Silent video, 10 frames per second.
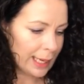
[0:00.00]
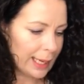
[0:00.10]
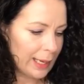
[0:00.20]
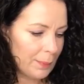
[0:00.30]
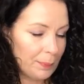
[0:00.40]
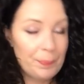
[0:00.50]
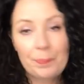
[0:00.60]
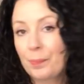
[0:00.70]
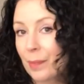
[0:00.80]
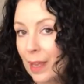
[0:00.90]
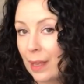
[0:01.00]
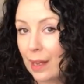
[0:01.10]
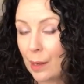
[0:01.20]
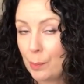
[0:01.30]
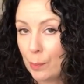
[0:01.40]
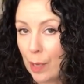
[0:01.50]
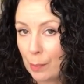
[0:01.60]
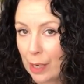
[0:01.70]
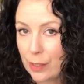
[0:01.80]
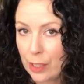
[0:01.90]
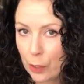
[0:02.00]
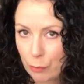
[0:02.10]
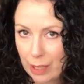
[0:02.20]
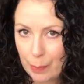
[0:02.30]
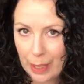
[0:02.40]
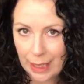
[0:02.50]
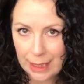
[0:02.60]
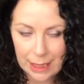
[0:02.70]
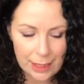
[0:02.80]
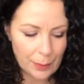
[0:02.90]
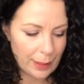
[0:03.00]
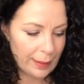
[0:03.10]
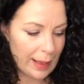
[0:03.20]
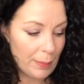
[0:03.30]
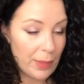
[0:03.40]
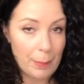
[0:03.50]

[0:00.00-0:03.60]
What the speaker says: I uploaded three patterns with them: